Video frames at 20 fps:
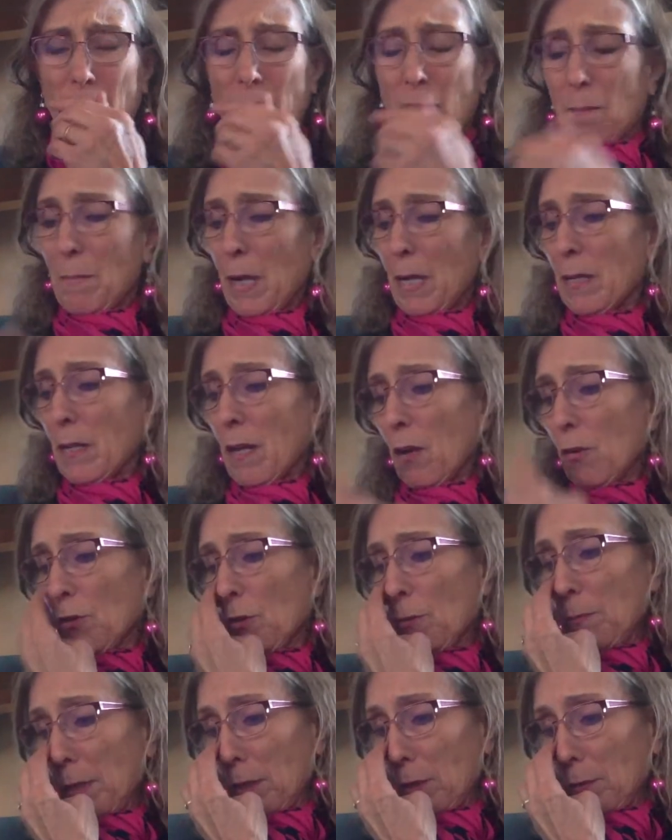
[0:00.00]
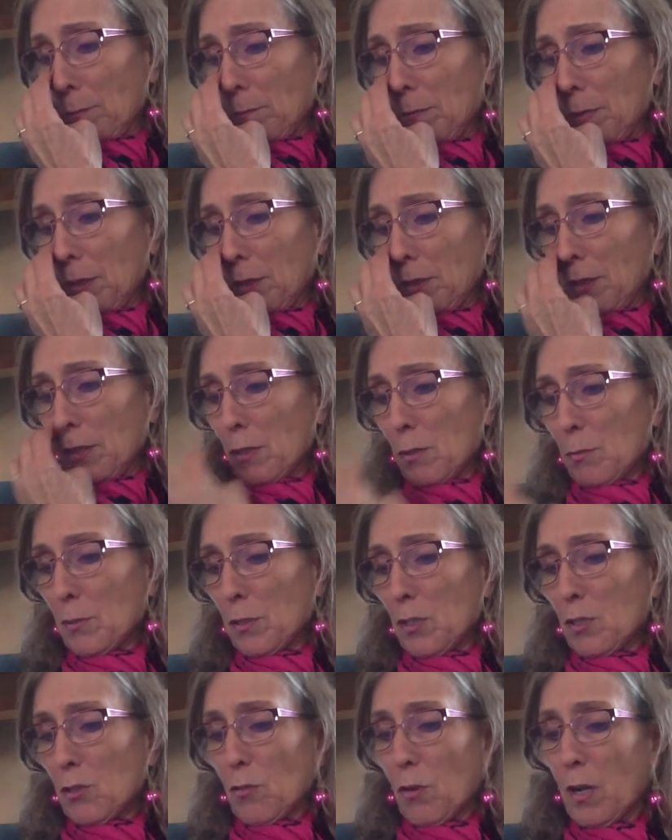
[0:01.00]
By now the bitterness
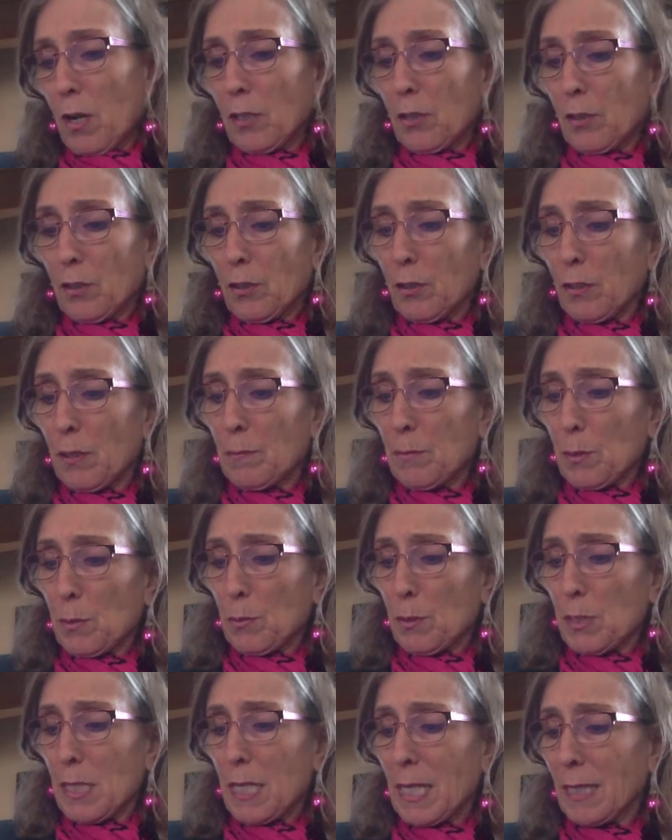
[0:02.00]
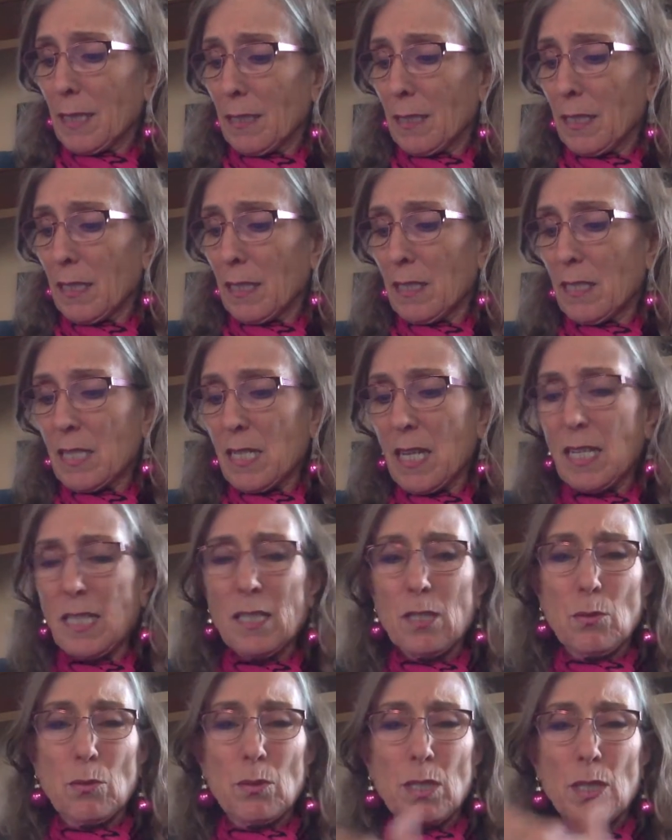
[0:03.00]
was stronger. Her lips were tingling and the
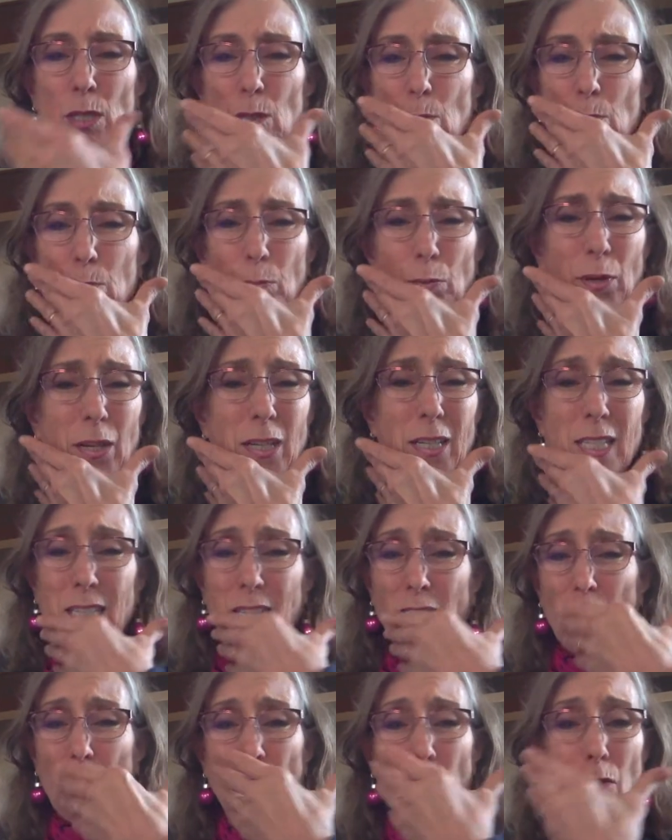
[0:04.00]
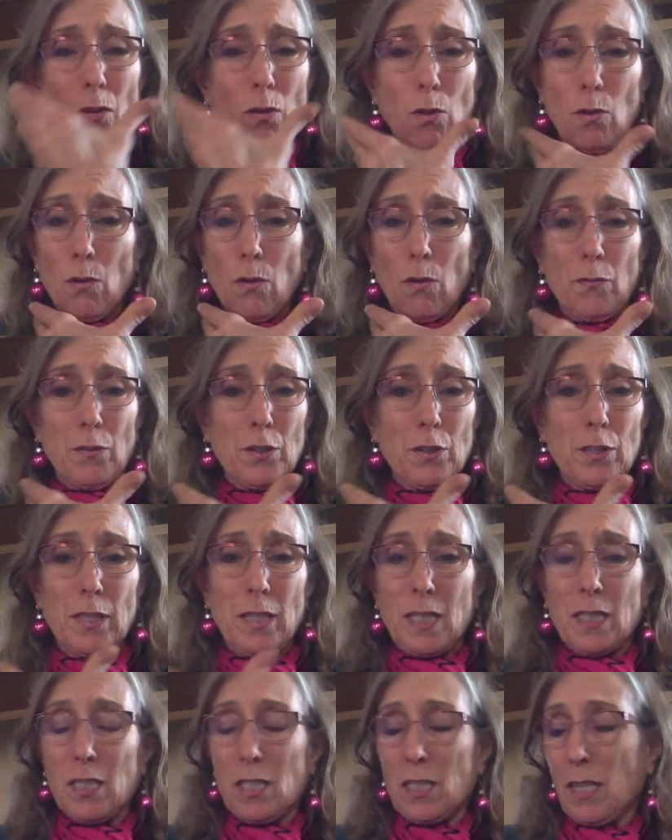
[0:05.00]
taste was spreading all over to the
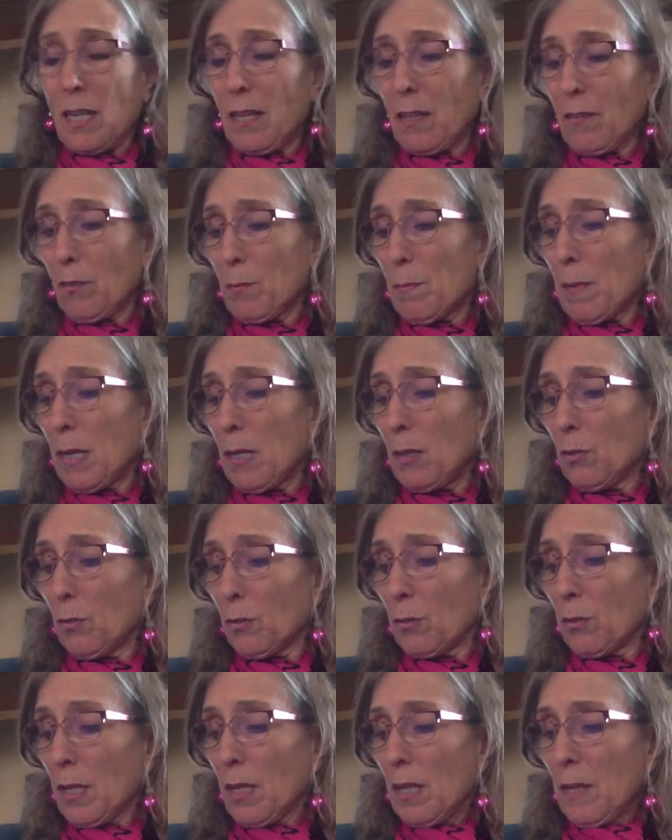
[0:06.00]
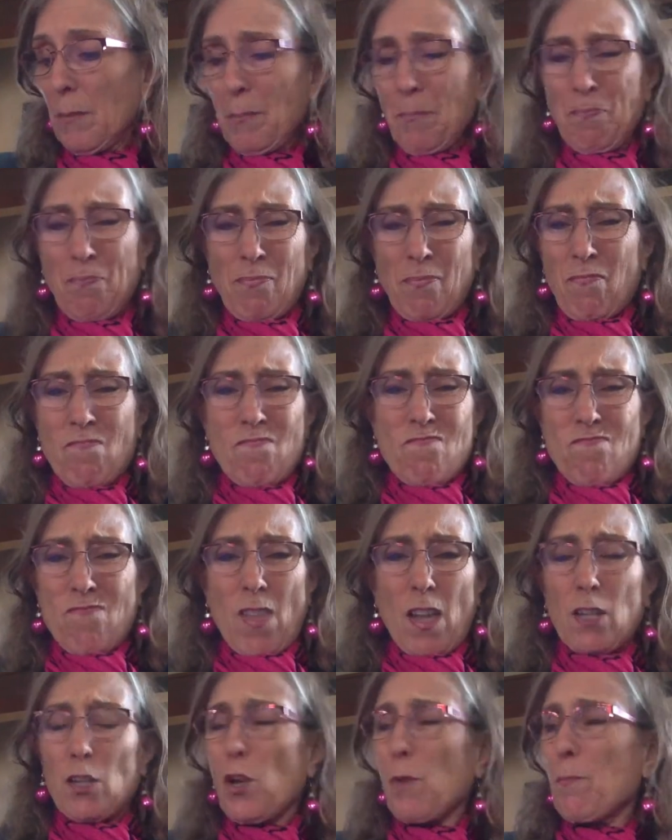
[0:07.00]
inside of her mouth.
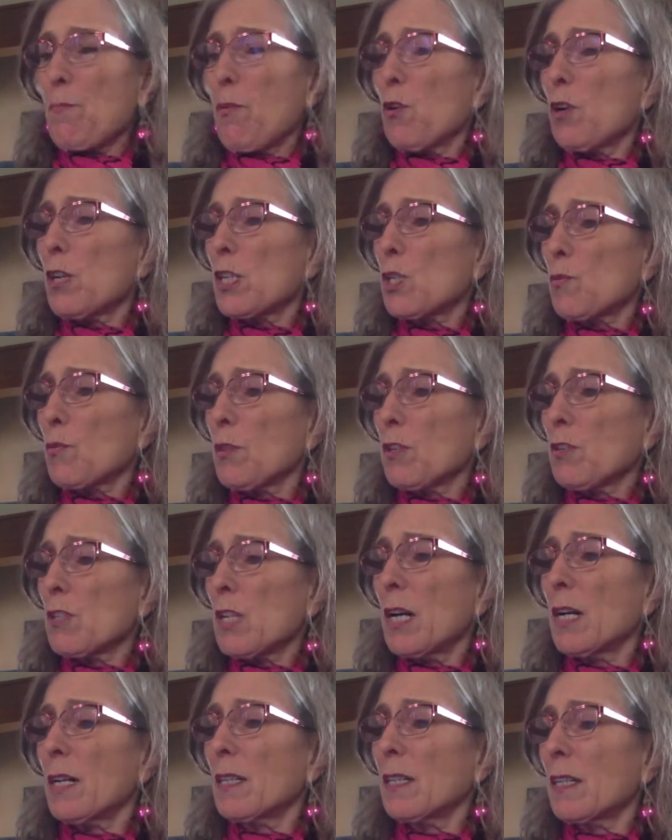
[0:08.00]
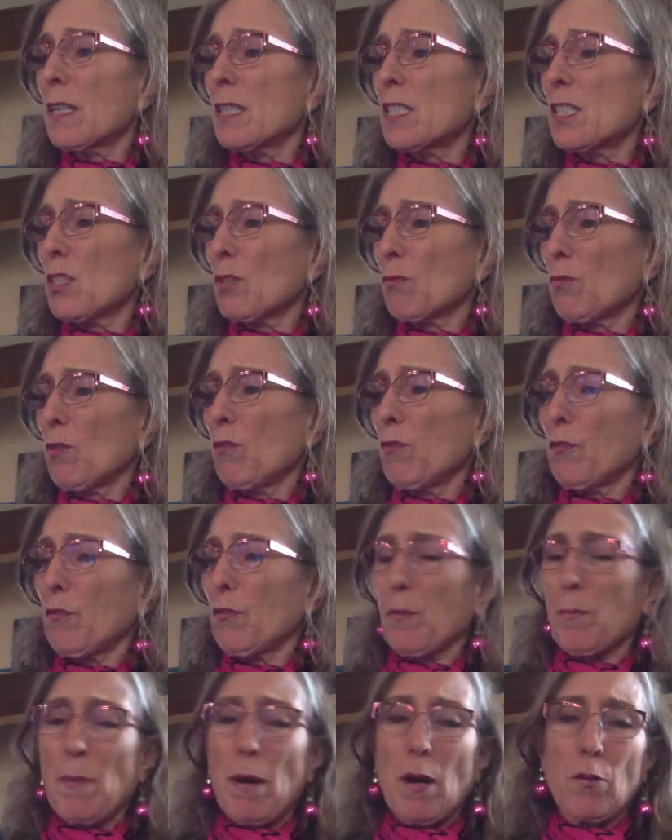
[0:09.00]
She pushed with her tongue against the roof of
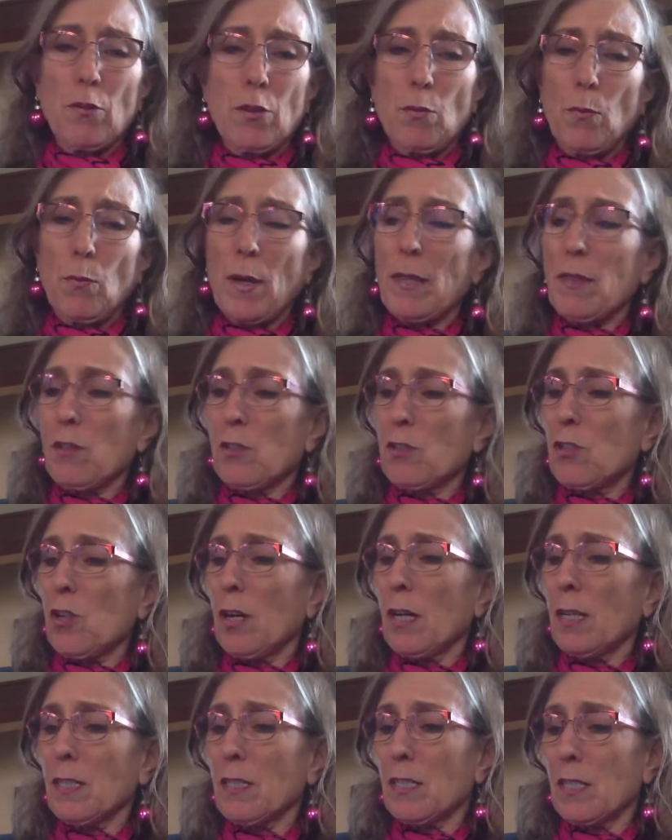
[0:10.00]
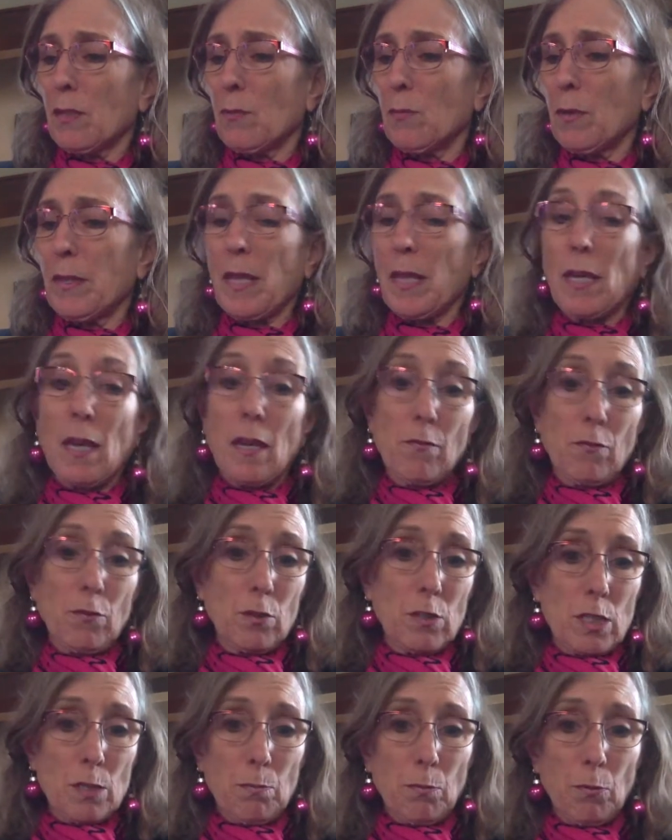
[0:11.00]
her mouth the way their dog did when they gave her a
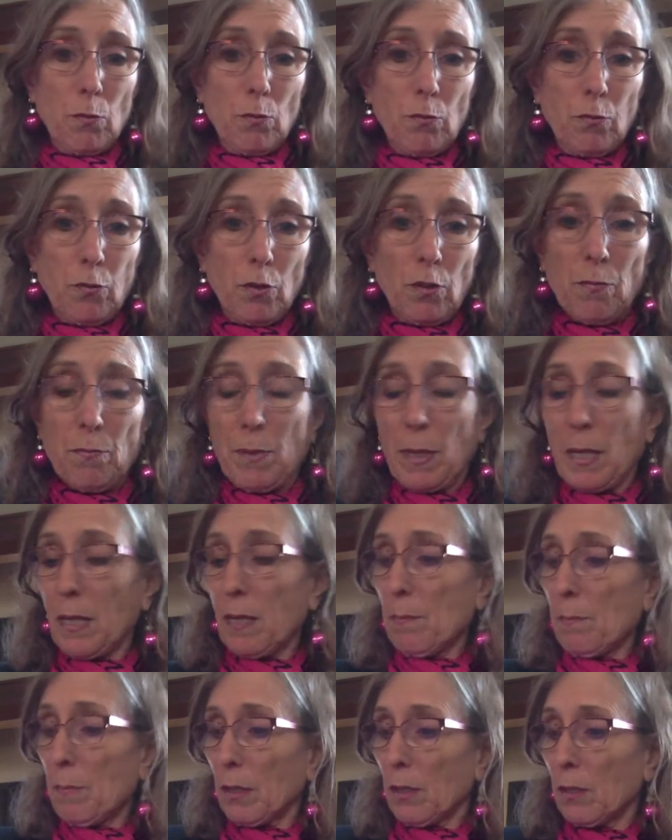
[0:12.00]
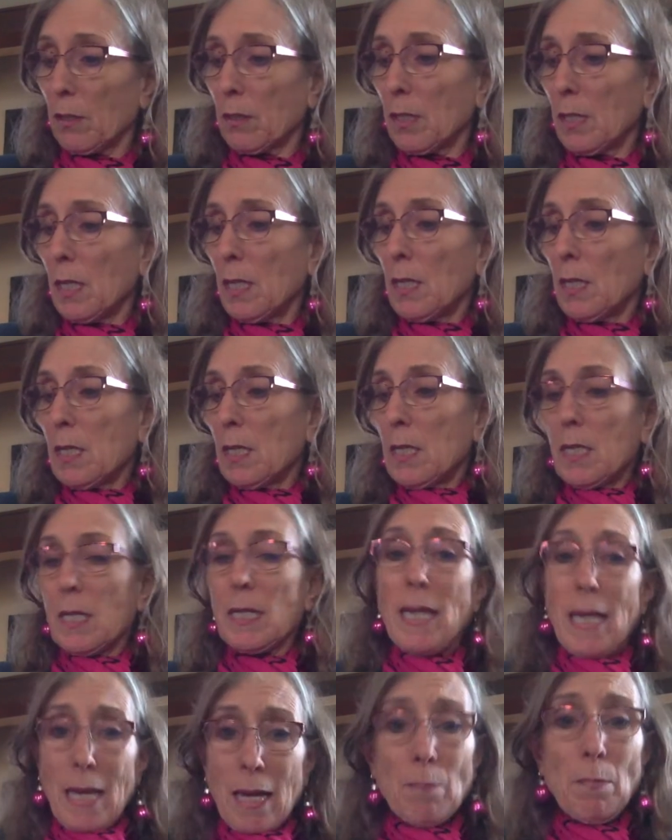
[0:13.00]
spoonful of peanut butter. I
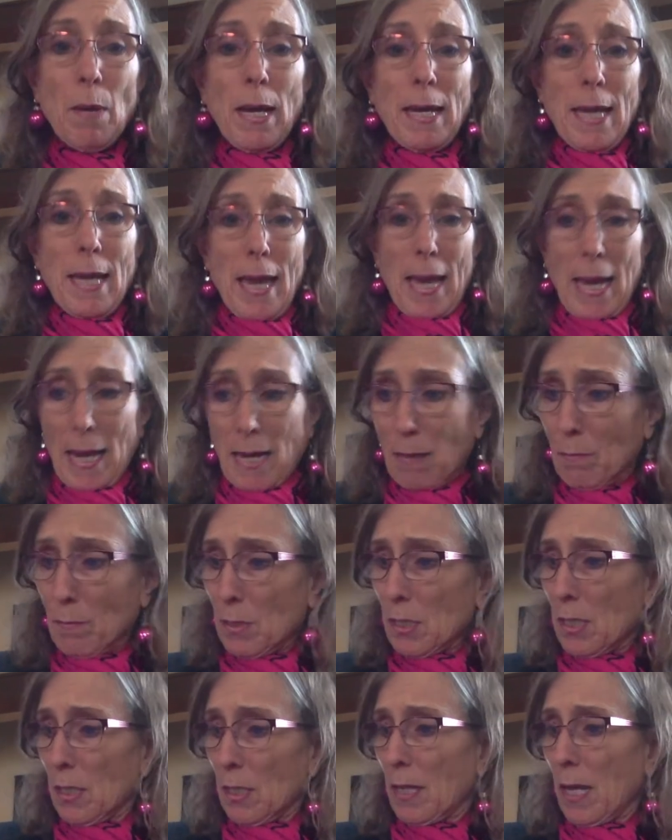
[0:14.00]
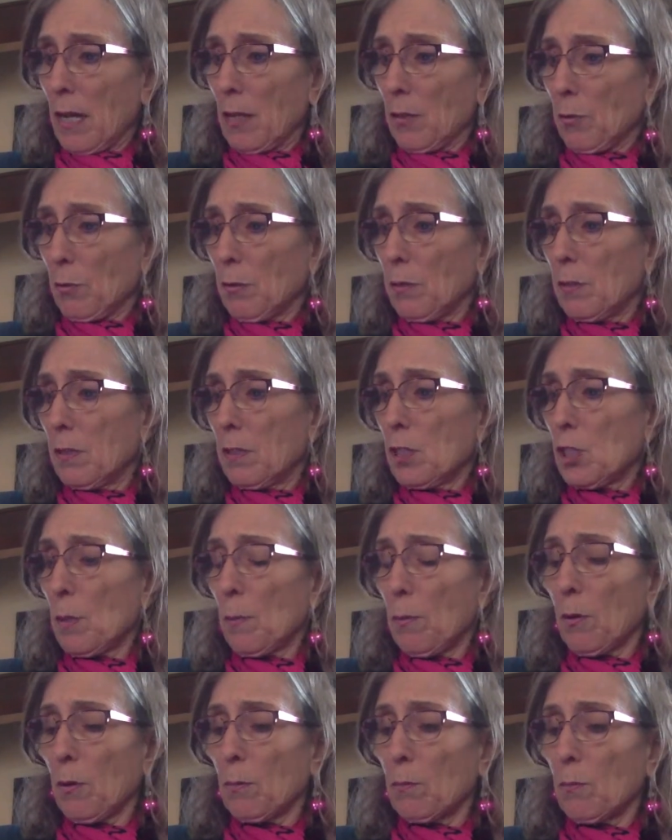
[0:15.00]
am, said Katherine. She
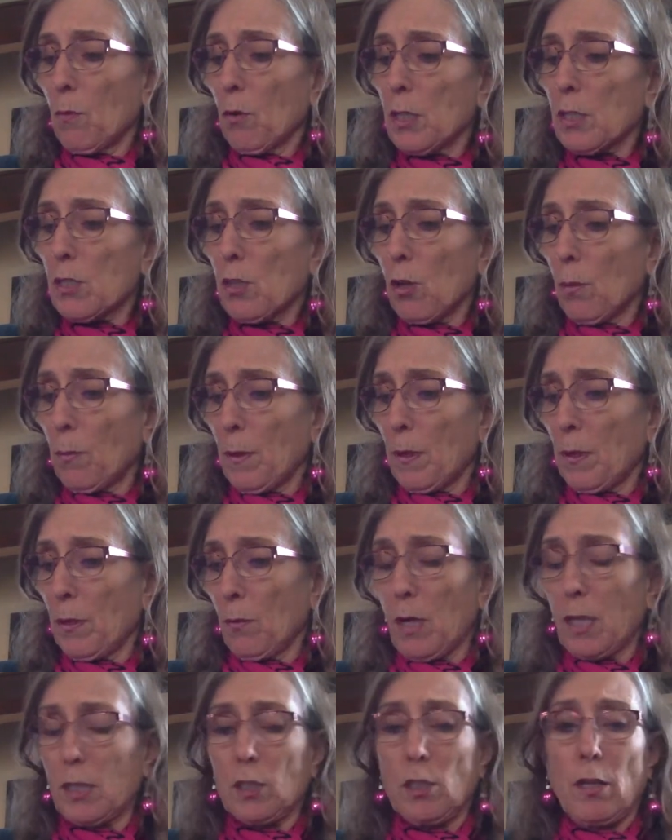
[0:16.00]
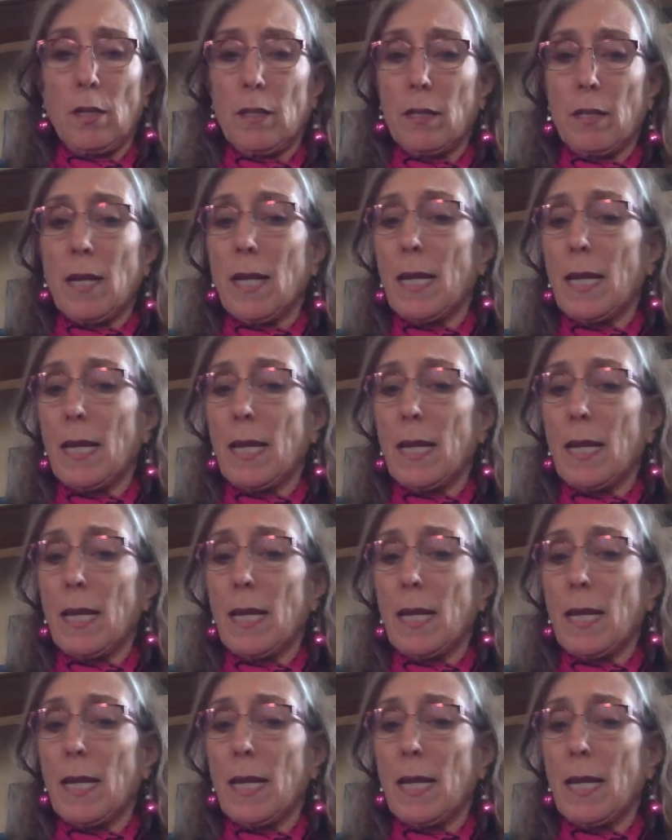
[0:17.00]
put more soap on the washcloth and